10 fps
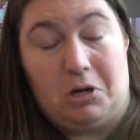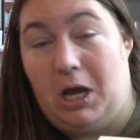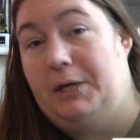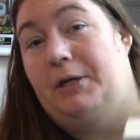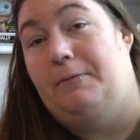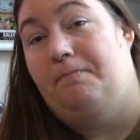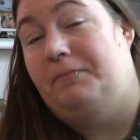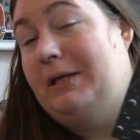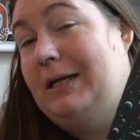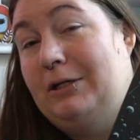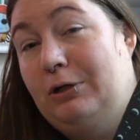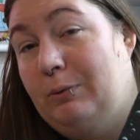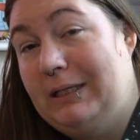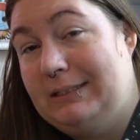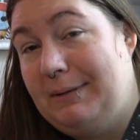I don't know. And I don't know
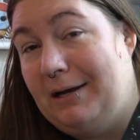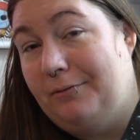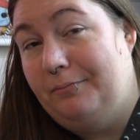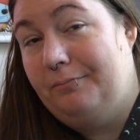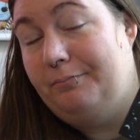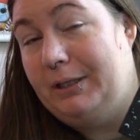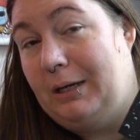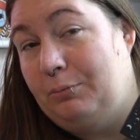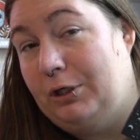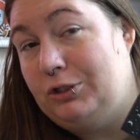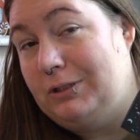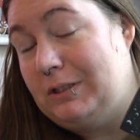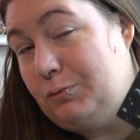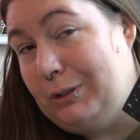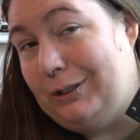what it's about, but I'm pretty sure it's a
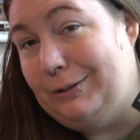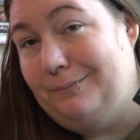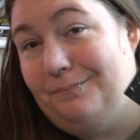thriller.